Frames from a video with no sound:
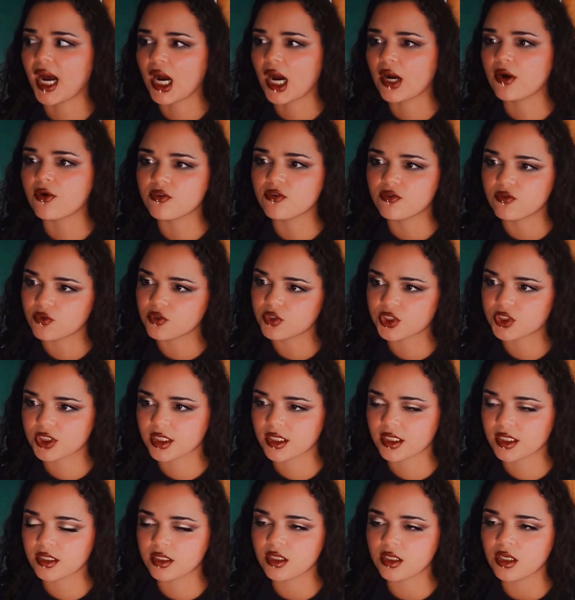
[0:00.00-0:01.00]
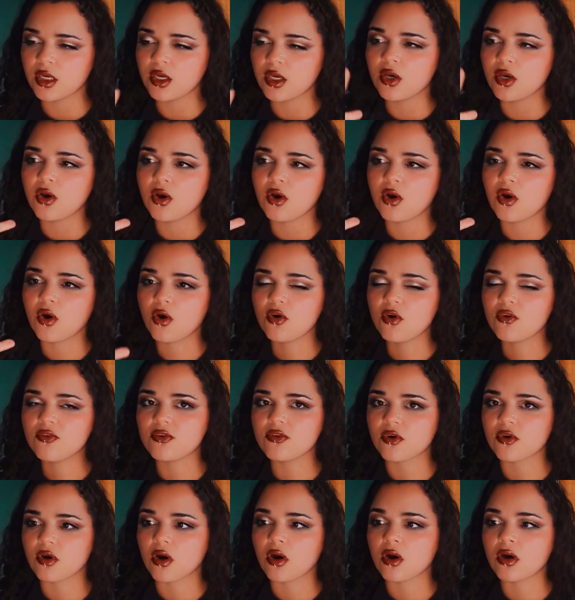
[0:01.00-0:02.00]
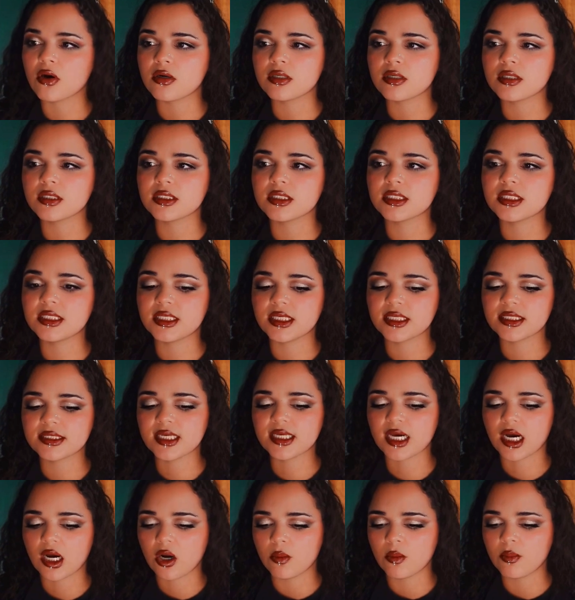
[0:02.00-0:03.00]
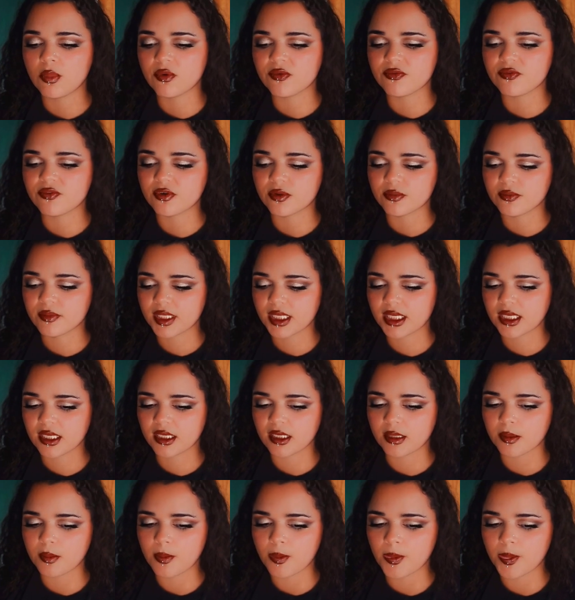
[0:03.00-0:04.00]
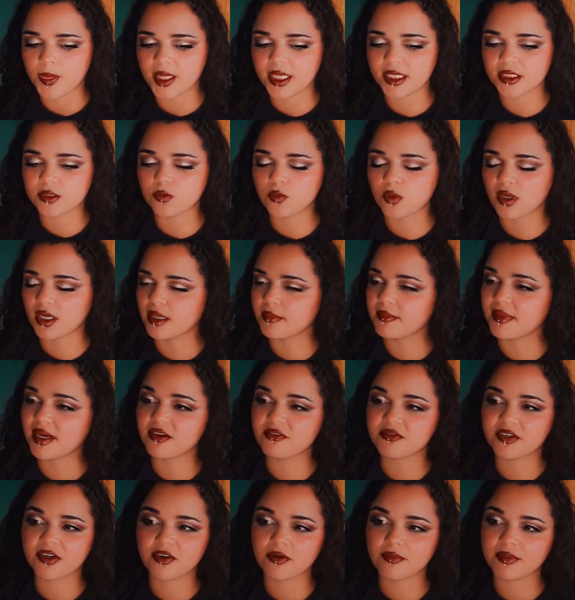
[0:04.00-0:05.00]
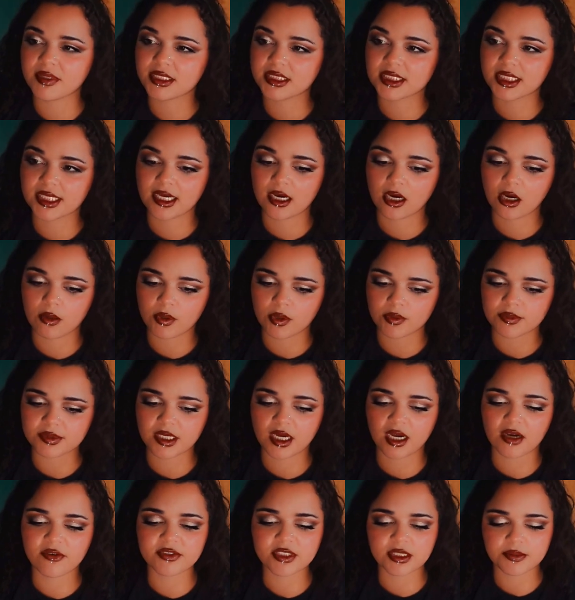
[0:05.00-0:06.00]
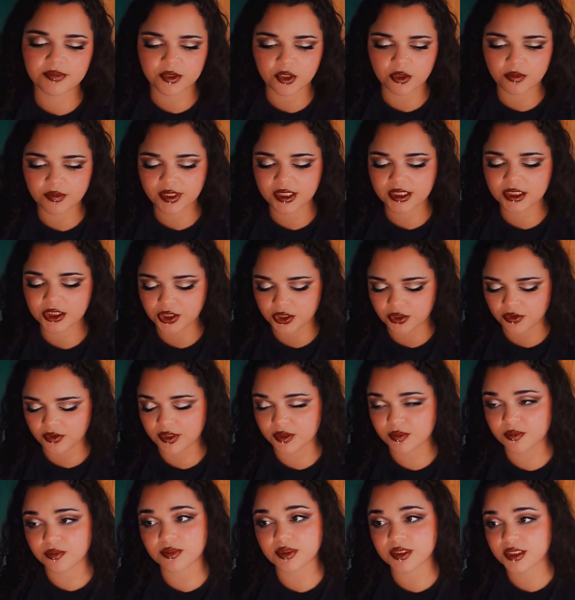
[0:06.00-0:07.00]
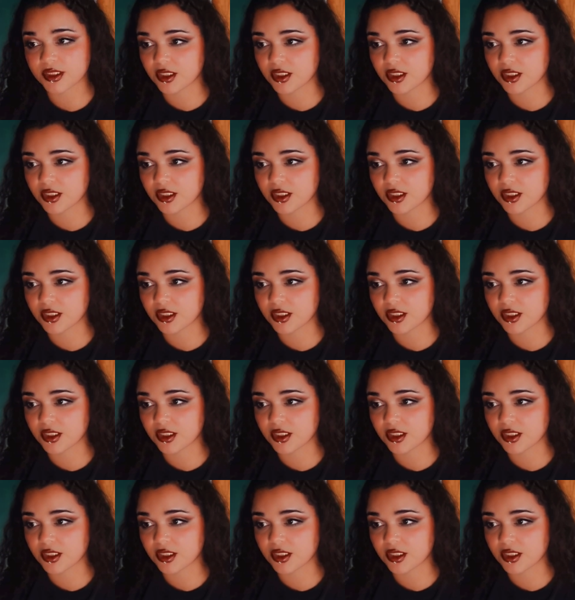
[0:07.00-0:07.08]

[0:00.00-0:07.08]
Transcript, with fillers: Powerful shit. Overall, this album for me is one of my favorite Mitski albums. Obviously, Puberty 2 is